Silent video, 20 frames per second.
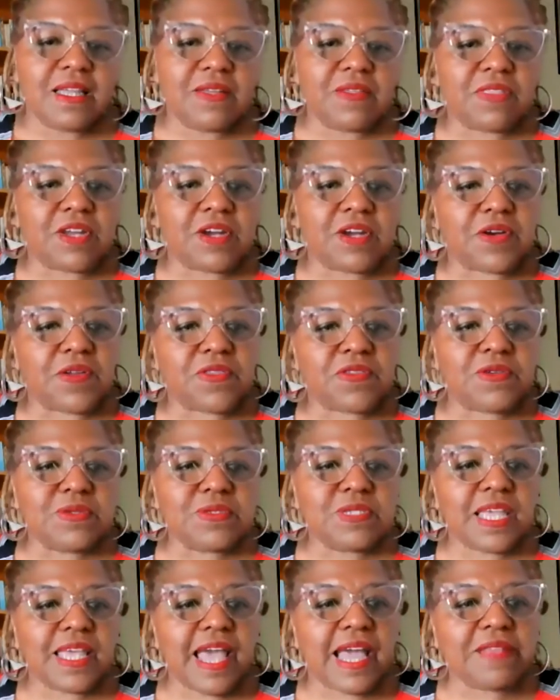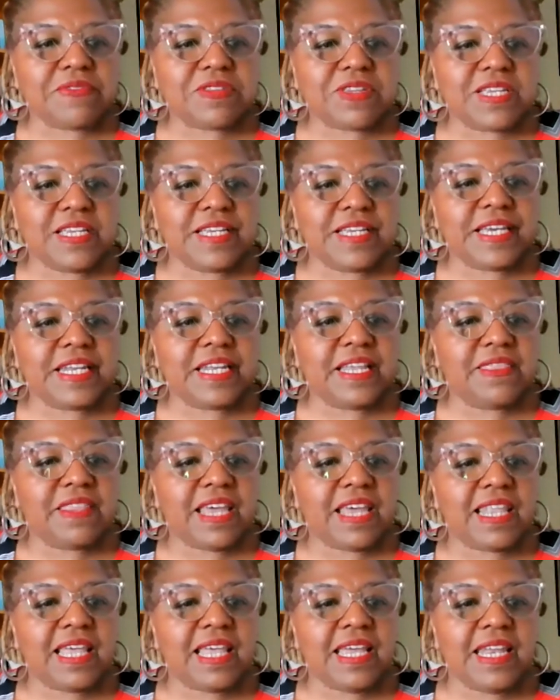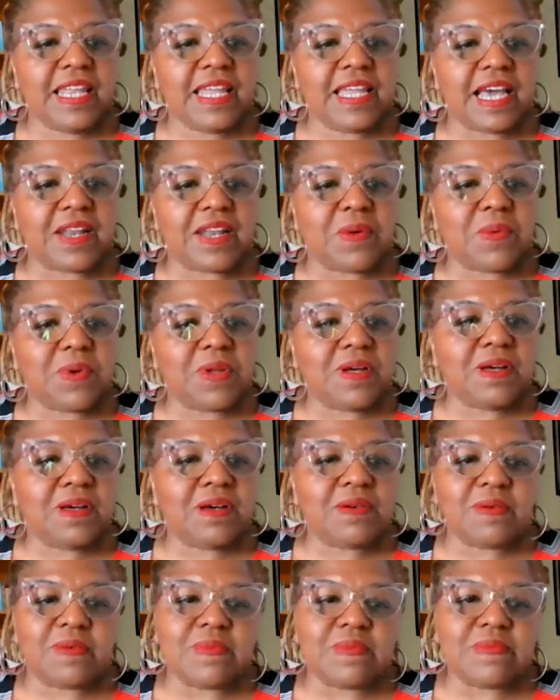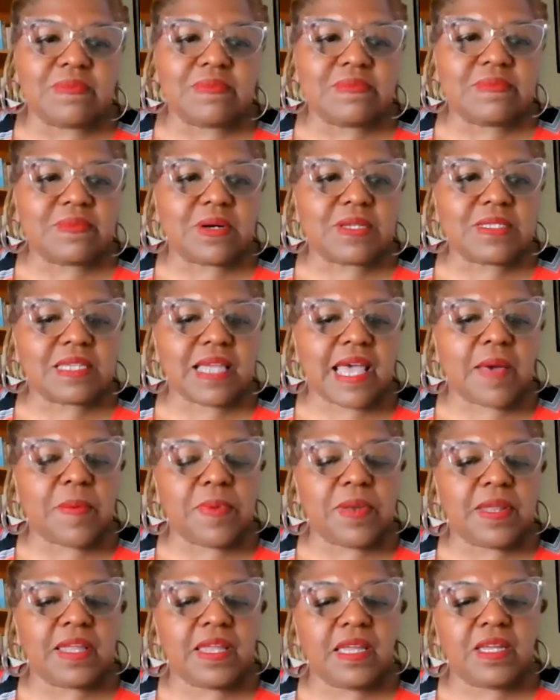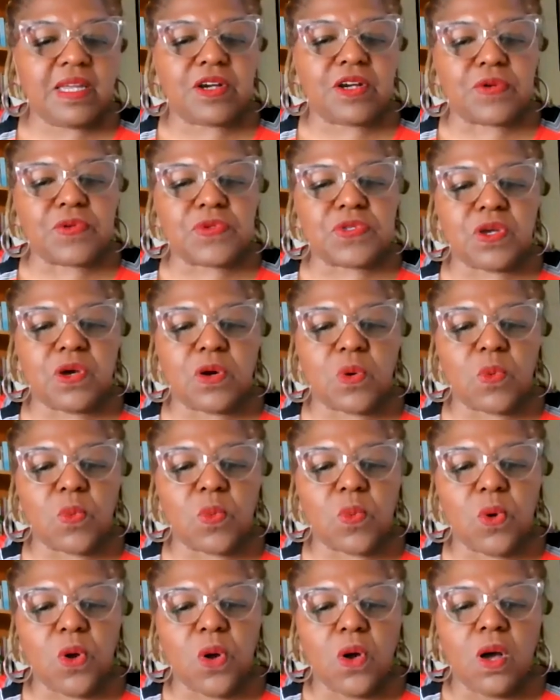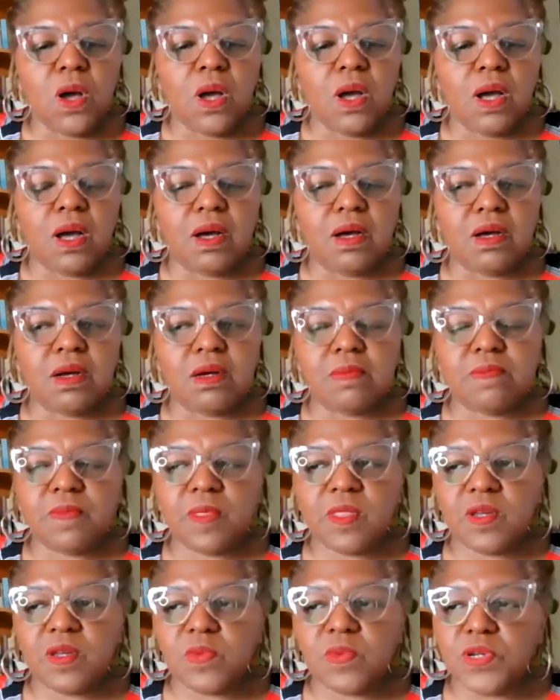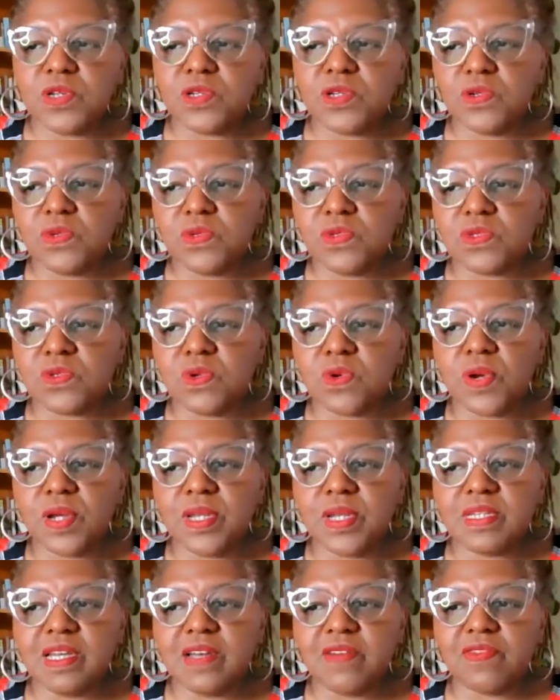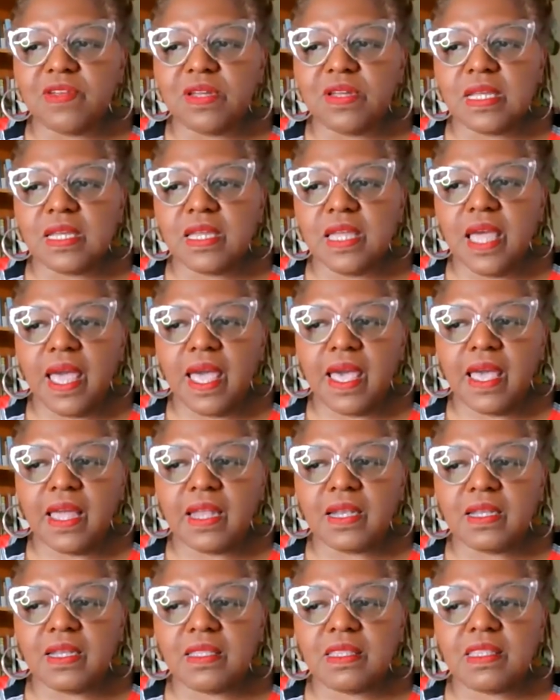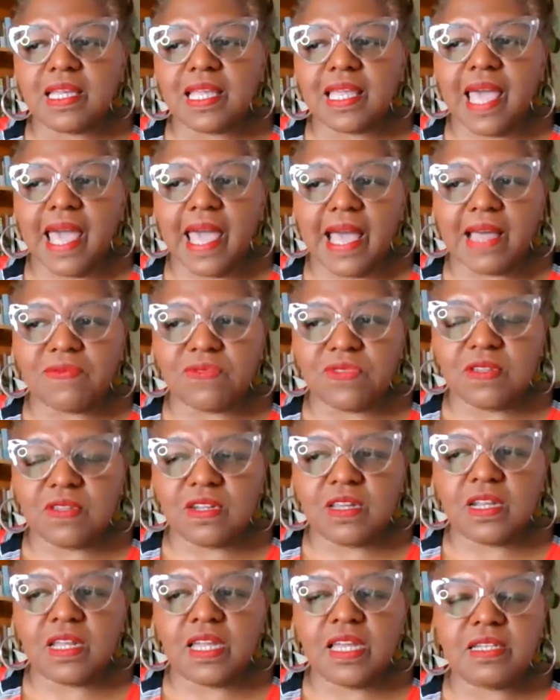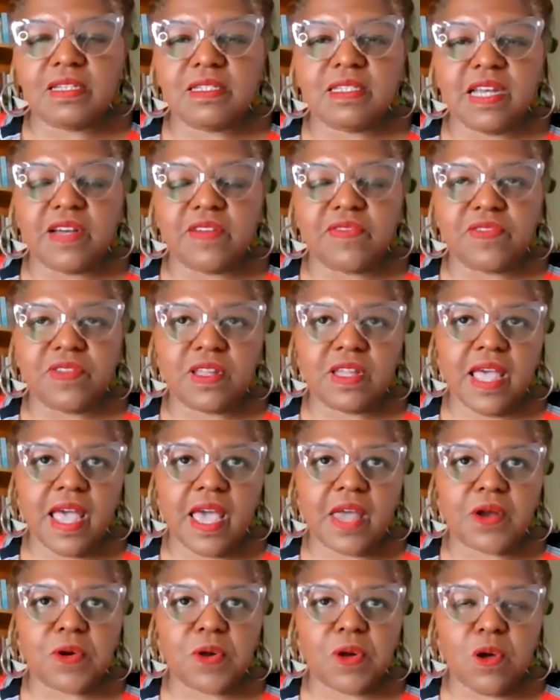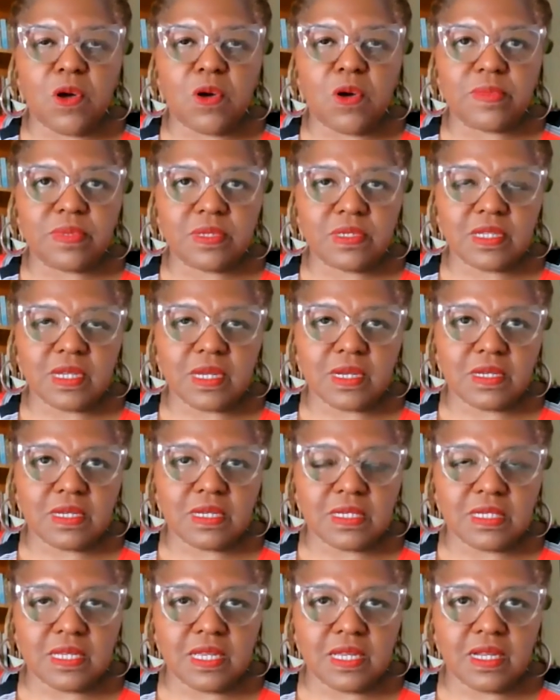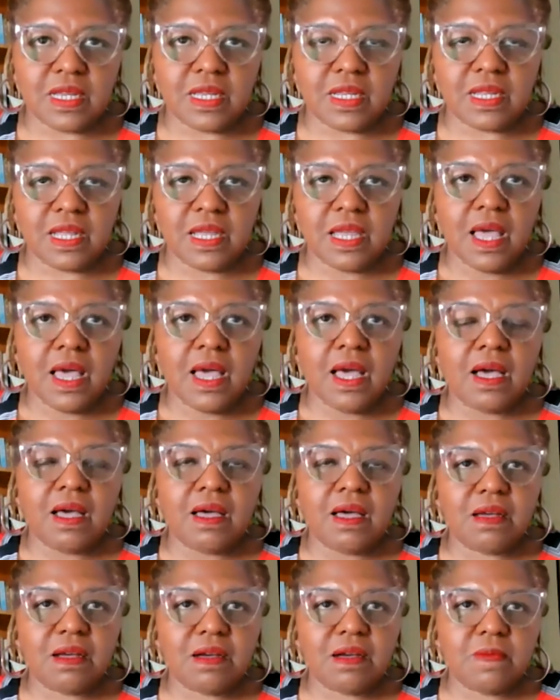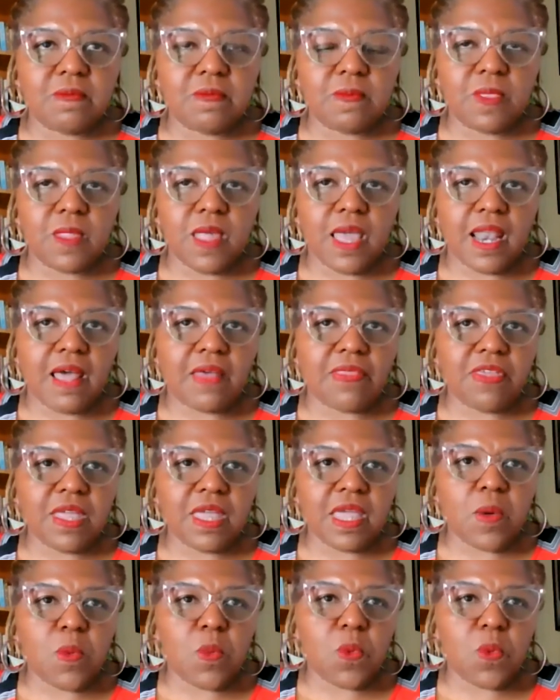there are those cats again. And that lady, I don't know what's happening here. So the original story definitely had the cats in it. It definitely had her homesickness in it. And I think at